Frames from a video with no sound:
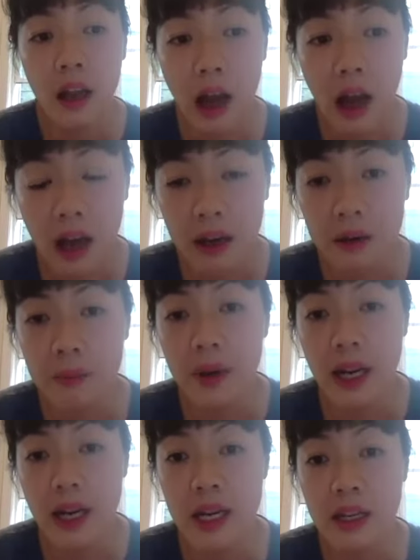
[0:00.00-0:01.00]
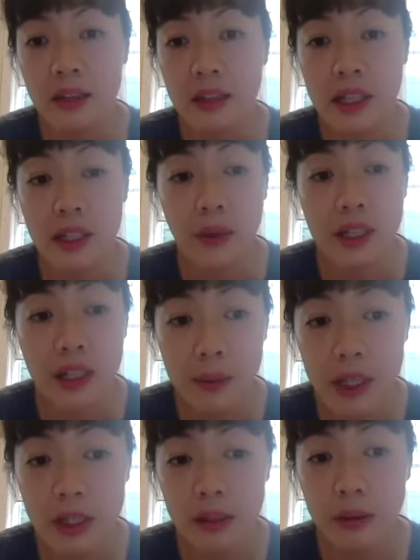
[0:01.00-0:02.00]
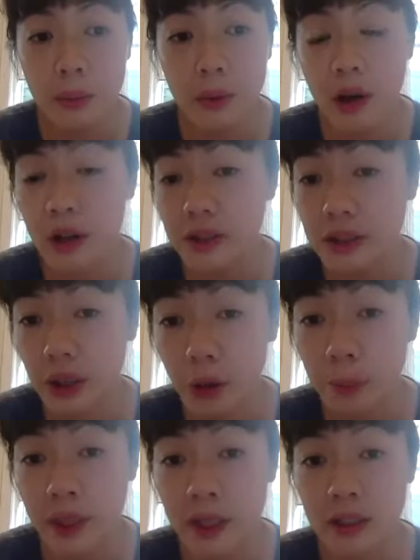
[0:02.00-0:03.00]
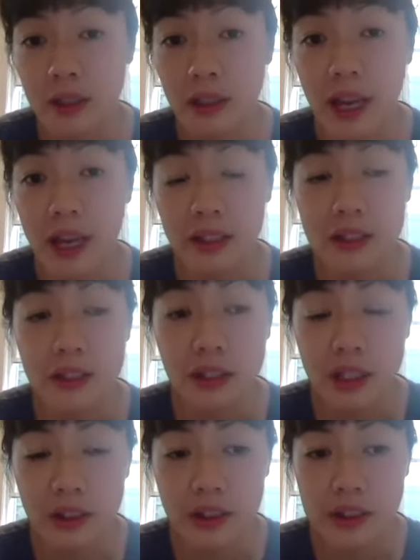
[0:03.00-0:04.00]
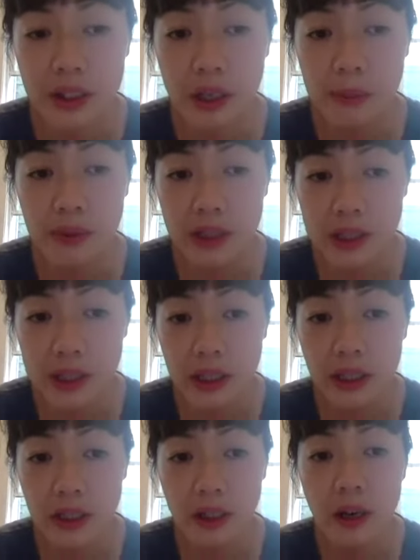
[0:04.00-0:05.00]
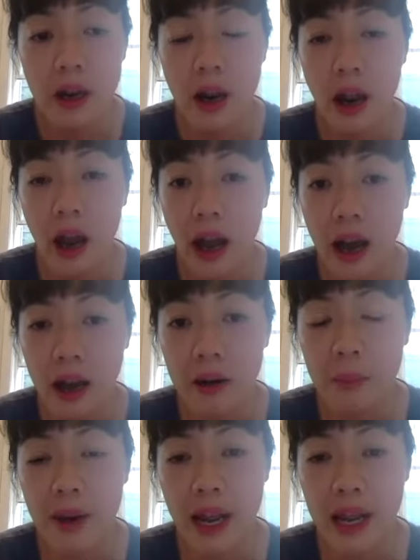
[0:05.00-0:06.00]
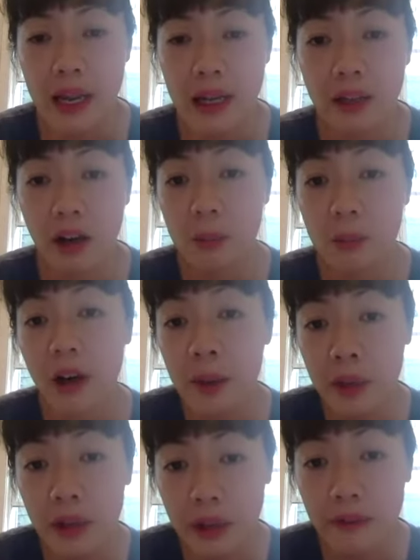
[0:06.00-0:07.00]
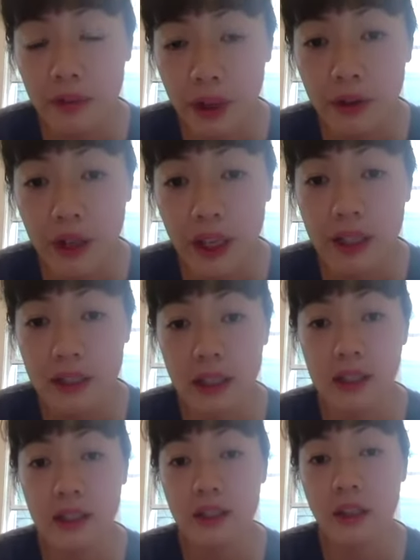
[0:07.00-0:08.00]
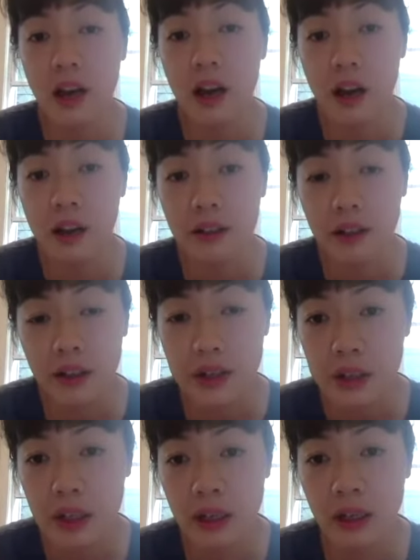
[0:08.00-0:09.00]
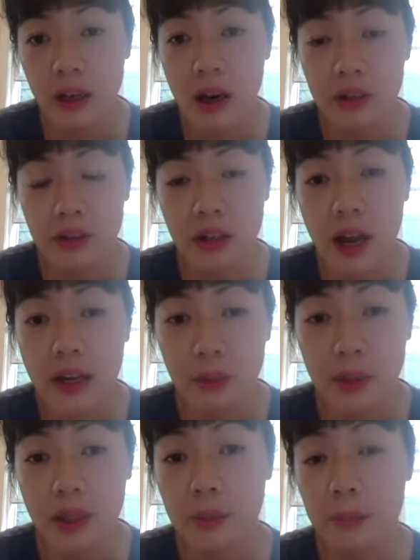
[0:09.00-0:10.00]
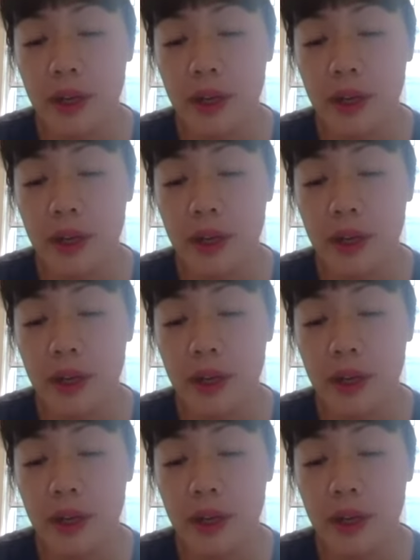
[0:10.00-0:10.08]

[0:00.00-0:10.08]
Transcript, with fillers: Um, in the UAW, we're also hoping to elect new leadership this year. Um, and our primary focus is on negotiating contracts with